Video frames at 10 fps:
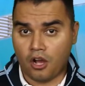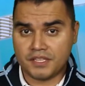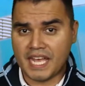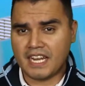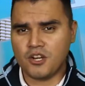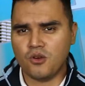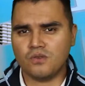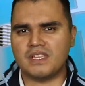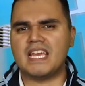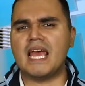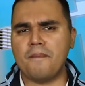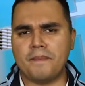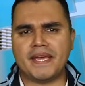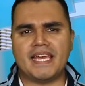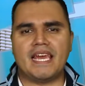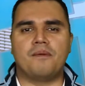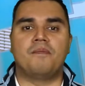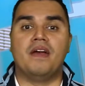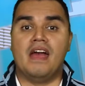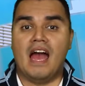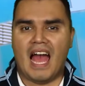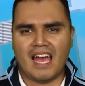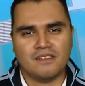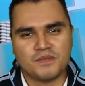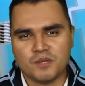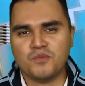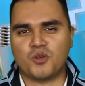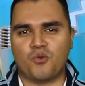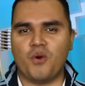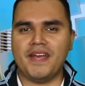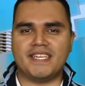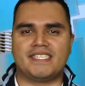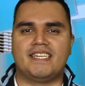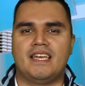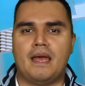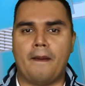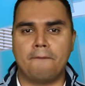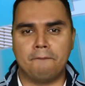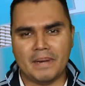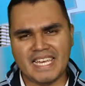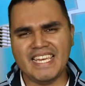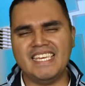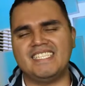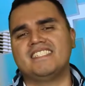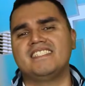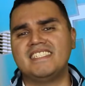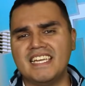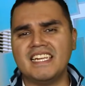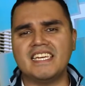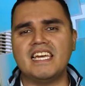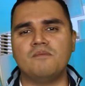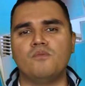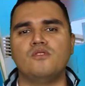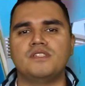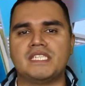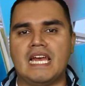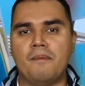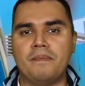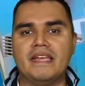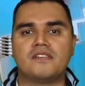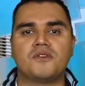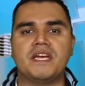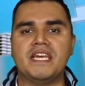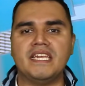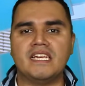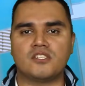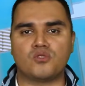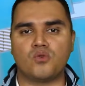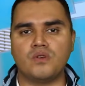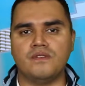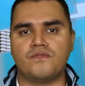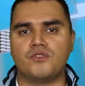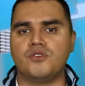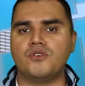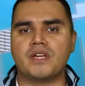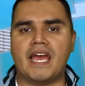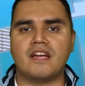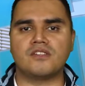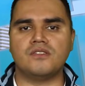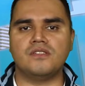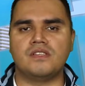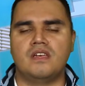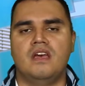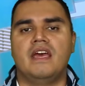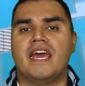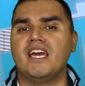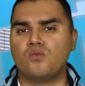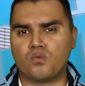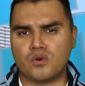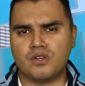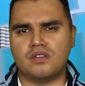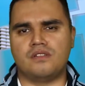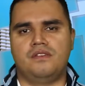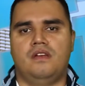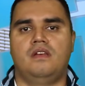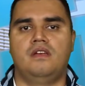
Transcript: On that note, Epic Games, I have some requests. Please dedicate more staff in creating a story for your characters and world.